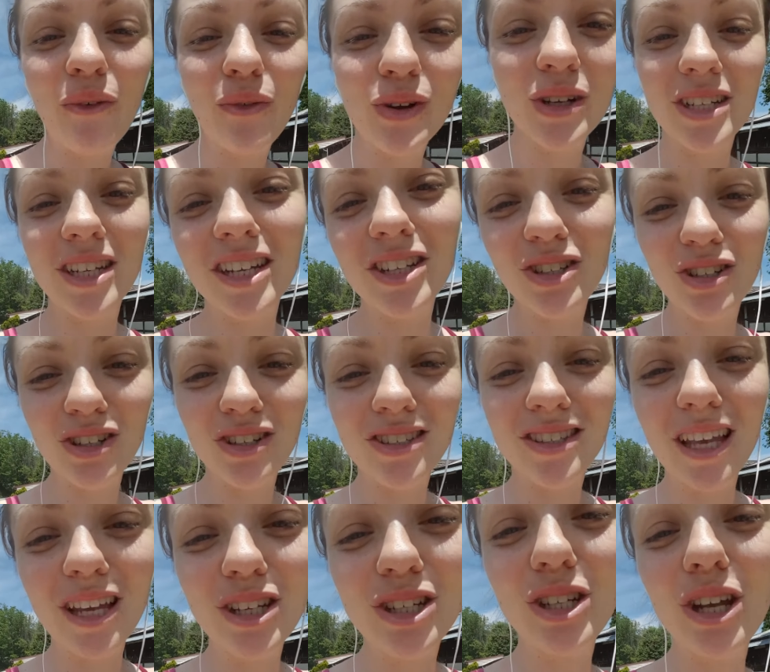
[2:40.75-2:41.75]
for teachers,
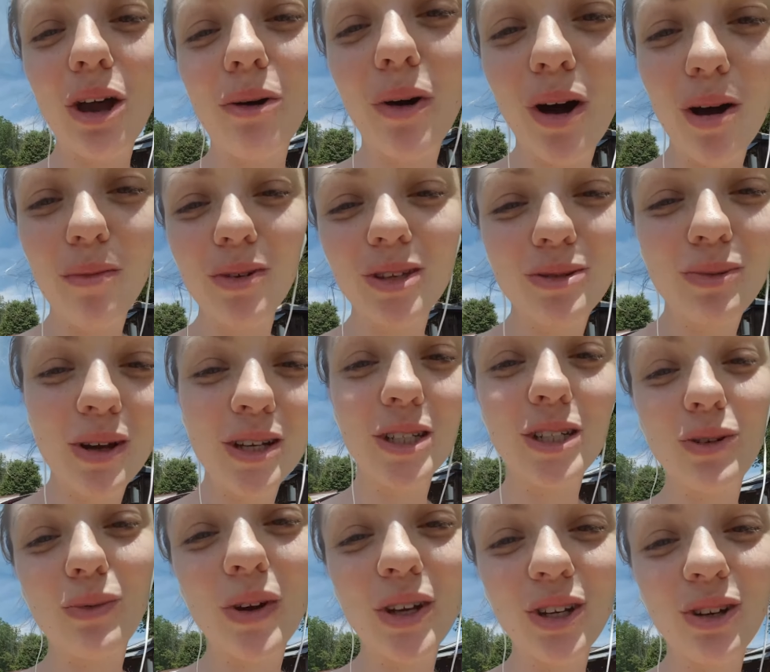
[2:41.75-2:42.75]
they show up,
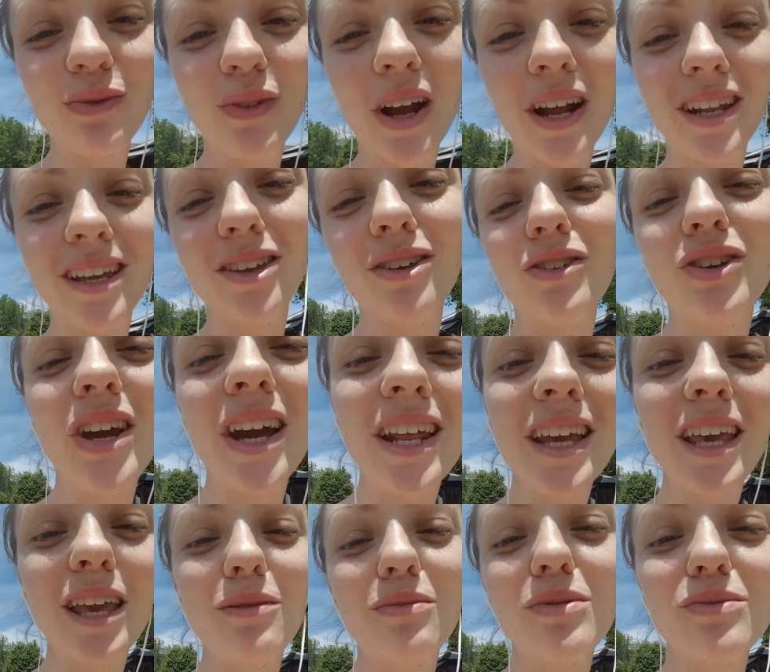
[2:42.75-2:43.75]
especially when you're ready. You got
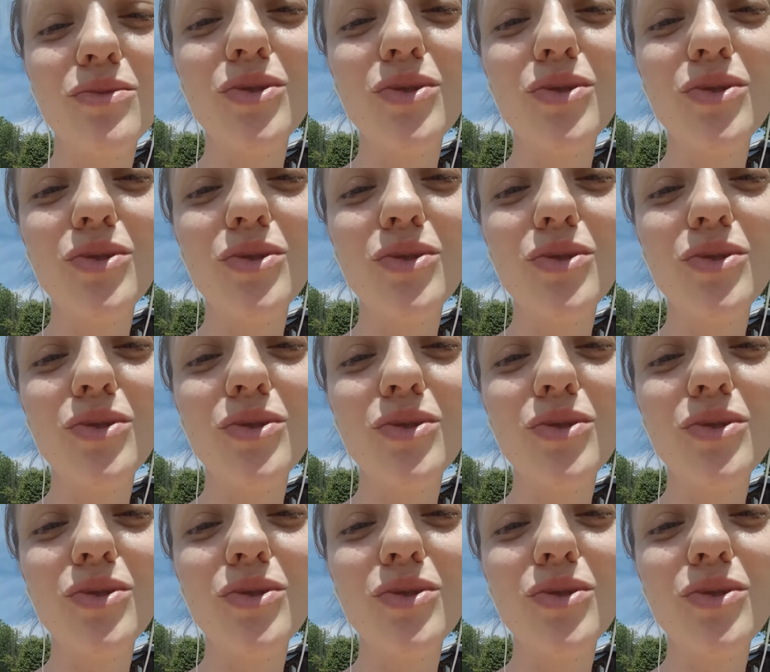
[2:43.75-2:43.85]
to keep it